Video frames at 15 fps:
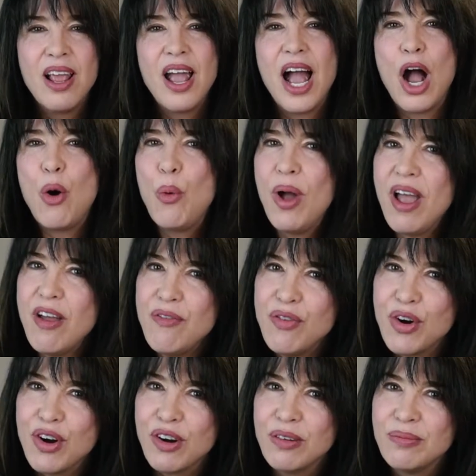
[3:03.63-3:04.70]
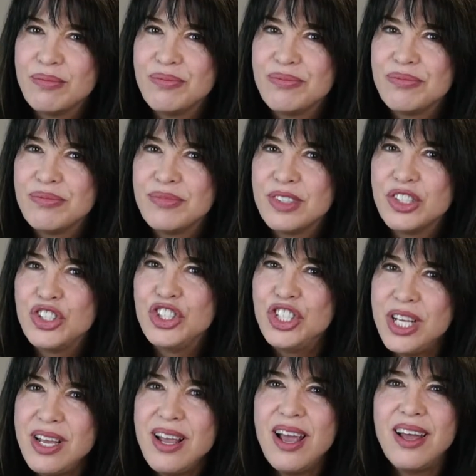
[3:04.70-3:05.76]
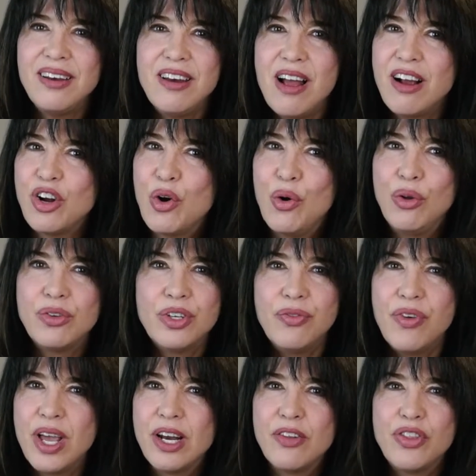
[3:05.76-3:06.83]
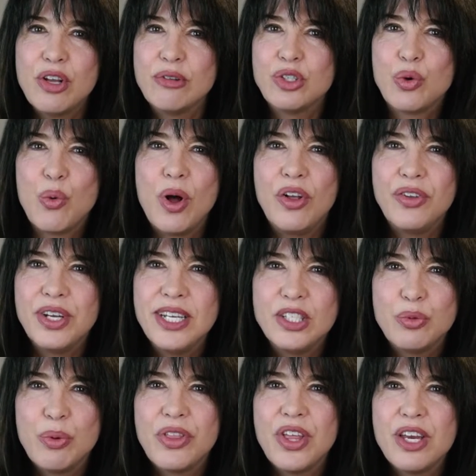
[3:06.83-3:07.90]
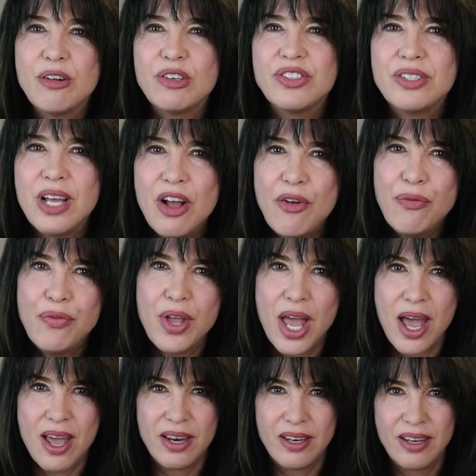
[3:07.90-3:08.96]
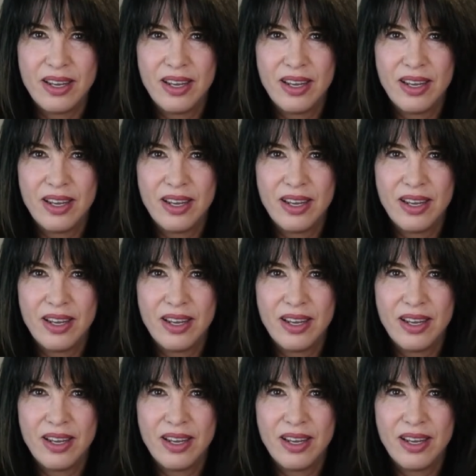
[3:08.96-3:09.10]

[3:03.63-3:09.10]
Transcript: However, she had not cultivated those qualities within herself yet.